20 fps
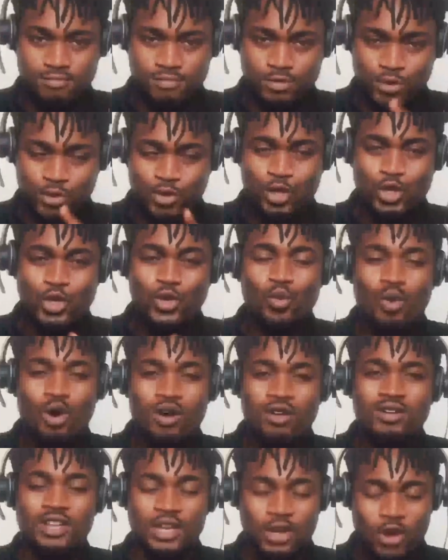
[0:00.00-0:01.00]
See you
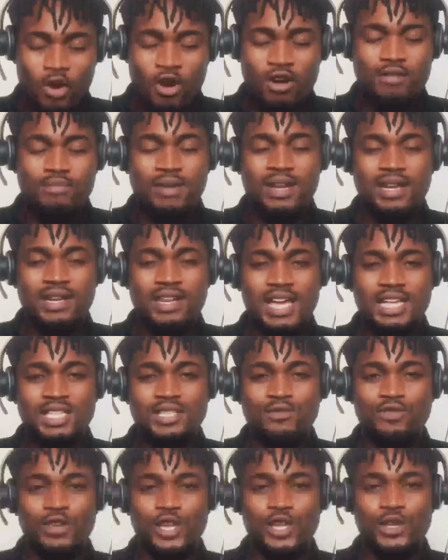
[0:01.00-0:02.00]
all on my
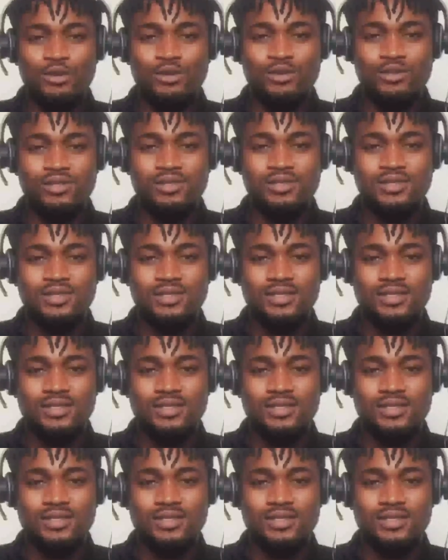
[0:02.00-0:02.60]
next videos.